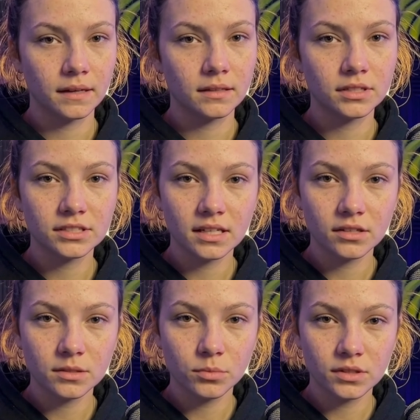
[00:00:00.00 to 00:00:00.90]
So this is how
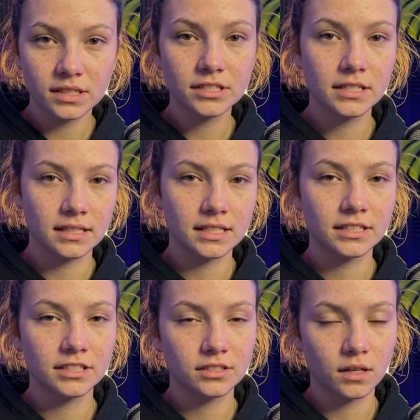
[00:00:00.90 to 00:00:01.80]
simple it is.
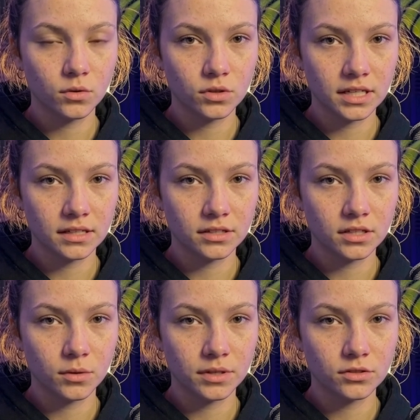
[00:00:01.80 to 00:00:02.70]
Let us know in the
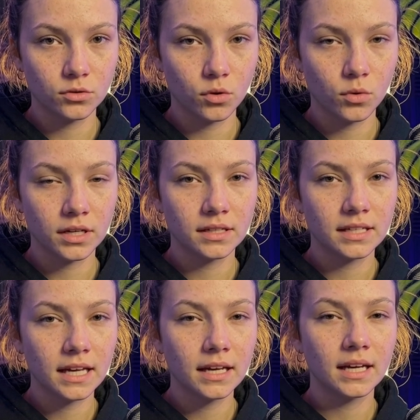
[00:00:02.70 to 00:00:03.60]
comments below what do you
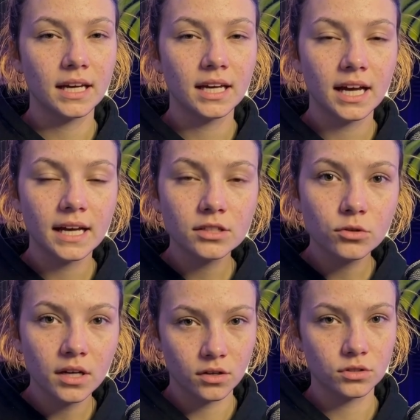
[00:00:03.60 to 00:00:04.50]
think. And as
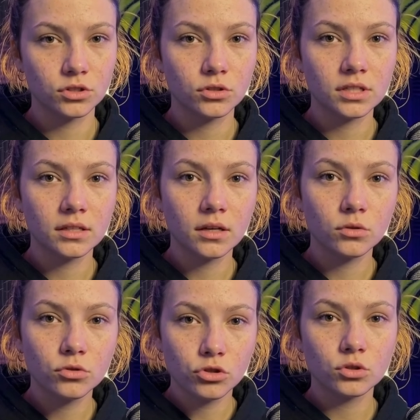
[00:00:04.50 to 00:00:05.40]
well, you can
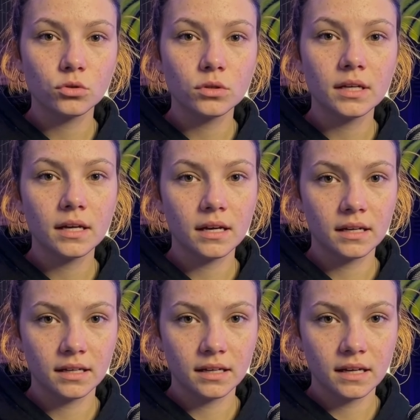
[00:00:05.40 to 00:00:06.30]
also
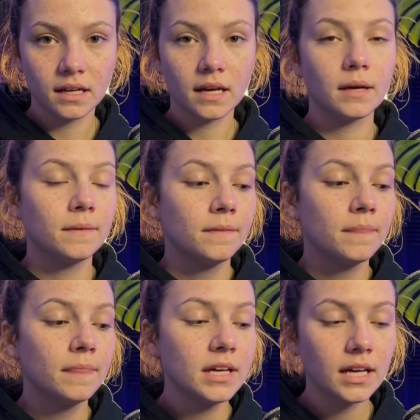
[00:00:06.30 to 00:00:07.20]

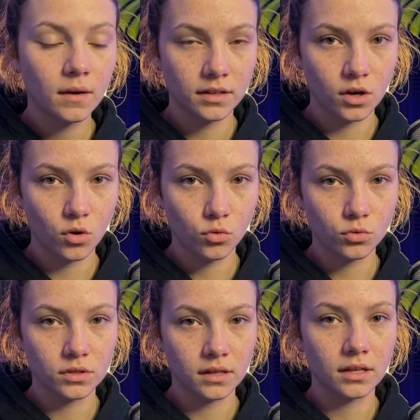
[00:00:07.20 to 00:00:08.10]
check out the
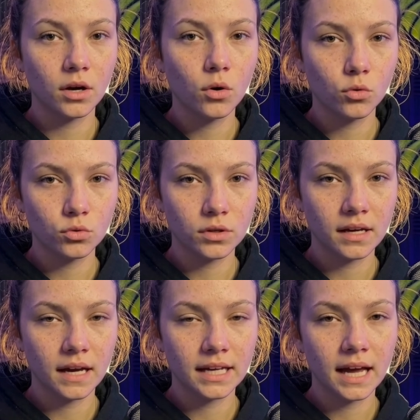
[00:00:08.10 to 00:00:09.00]
whole
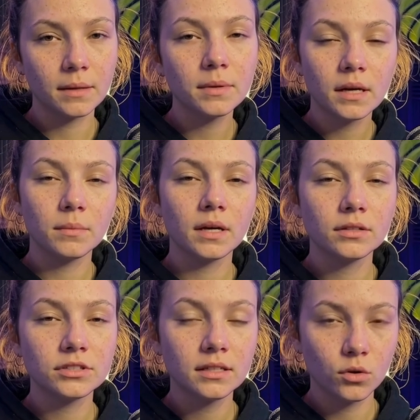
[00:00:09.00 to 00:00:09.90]
academy
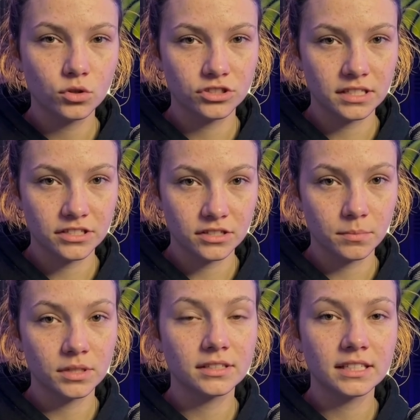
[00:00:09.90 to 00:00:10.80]
about courses,
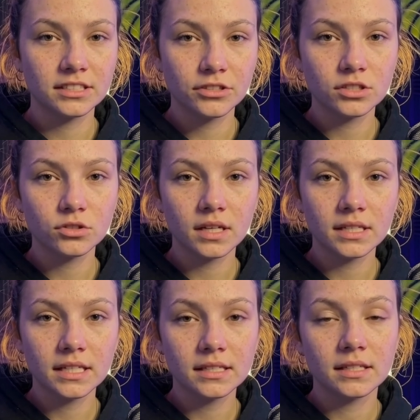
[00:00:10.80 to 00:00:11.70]
communities, etc.
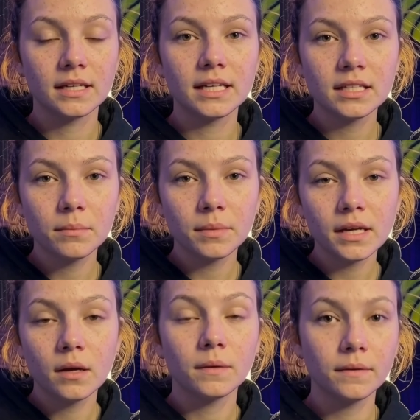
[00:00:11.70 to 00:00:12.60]
in the link below.